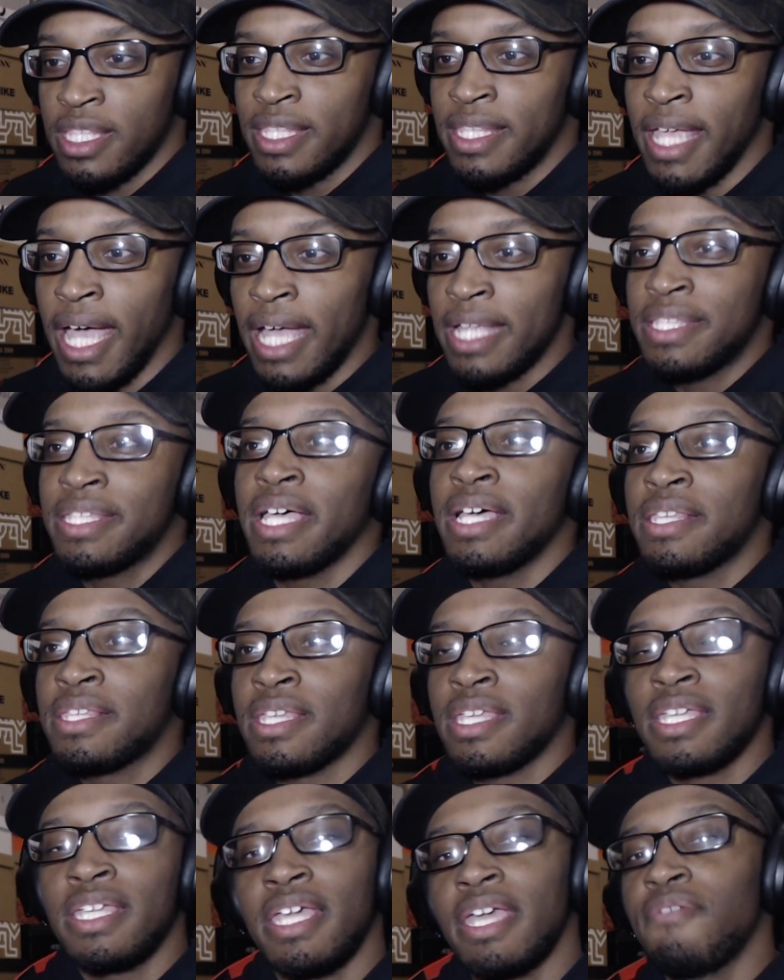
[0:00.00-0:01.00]
That
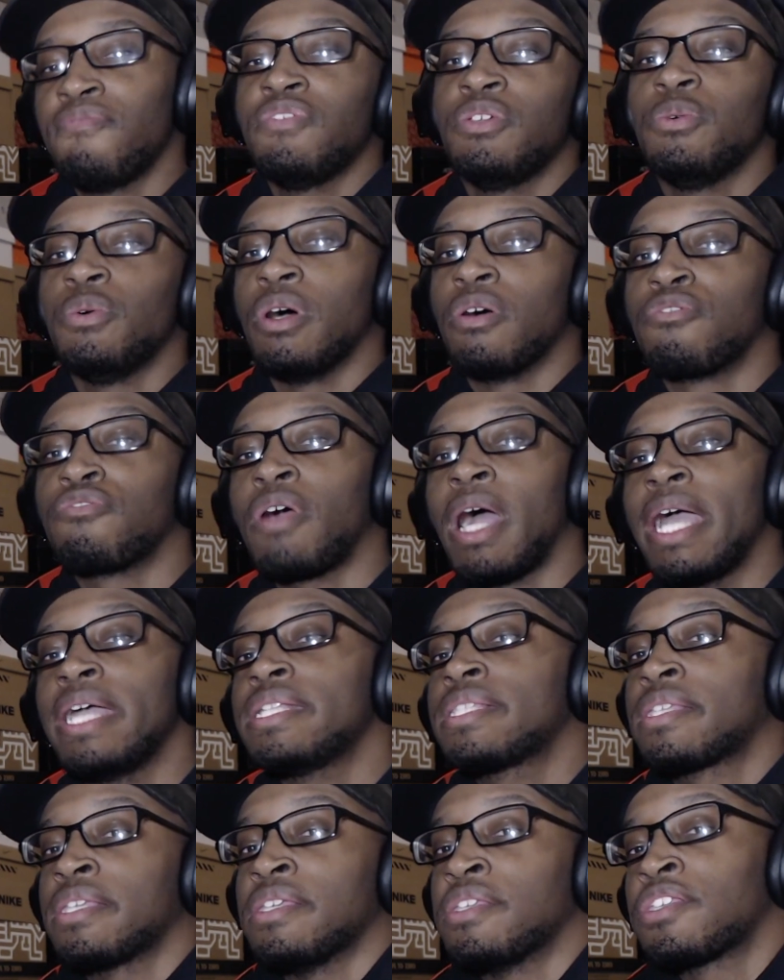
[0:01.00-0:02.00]
doesn't give you a
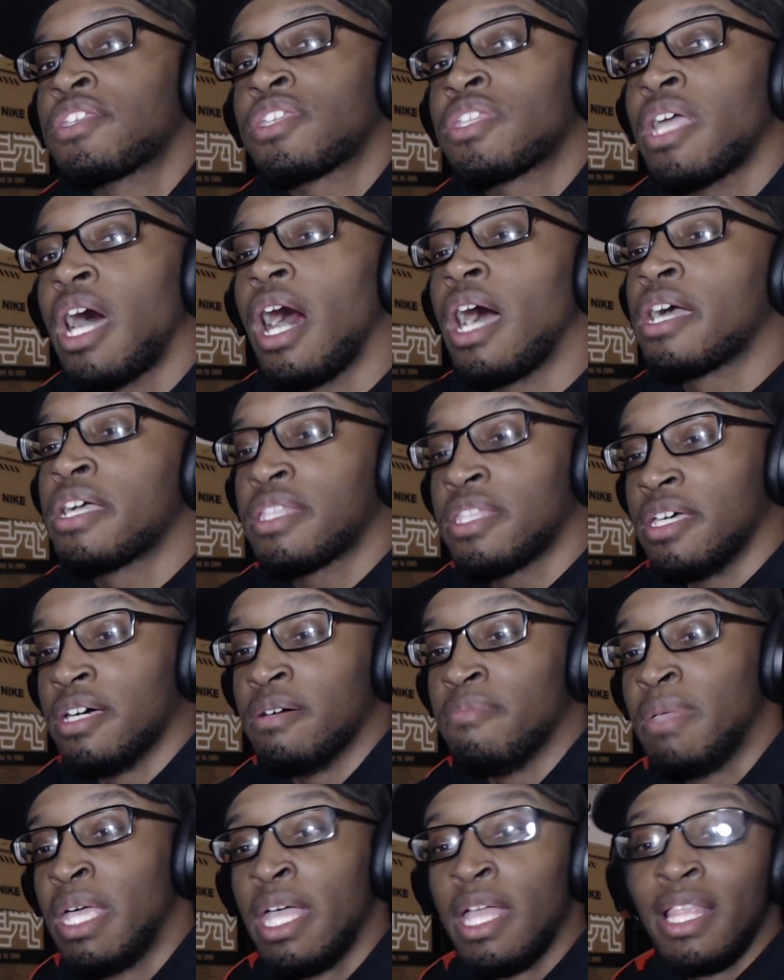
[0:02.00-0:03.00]
right to stalk
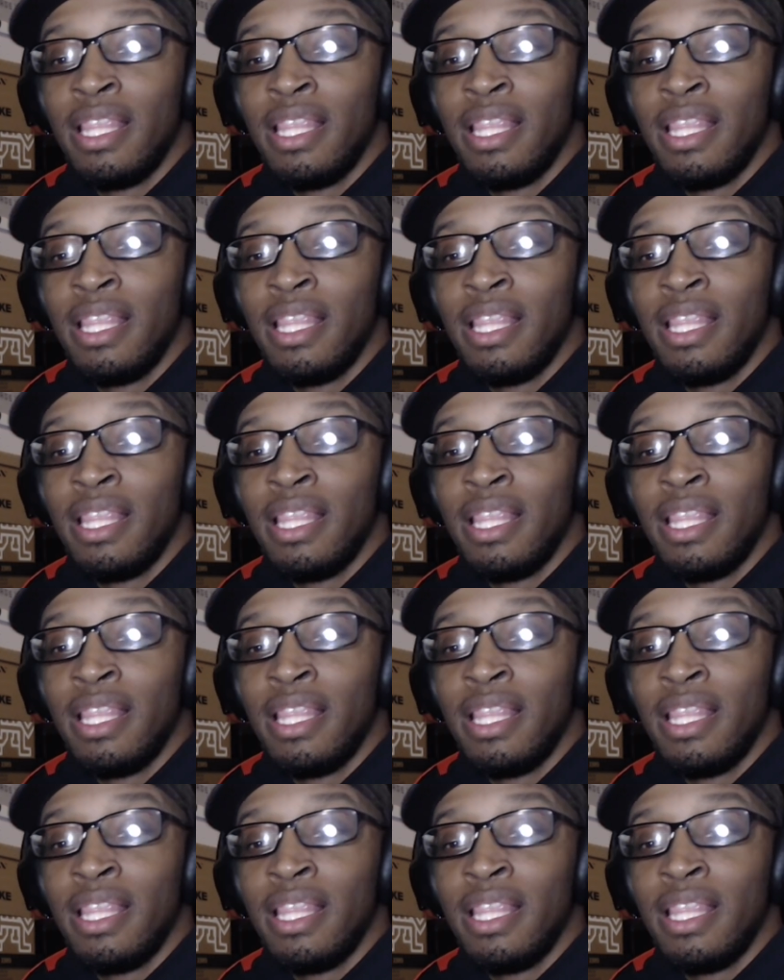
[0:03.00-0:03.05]
them.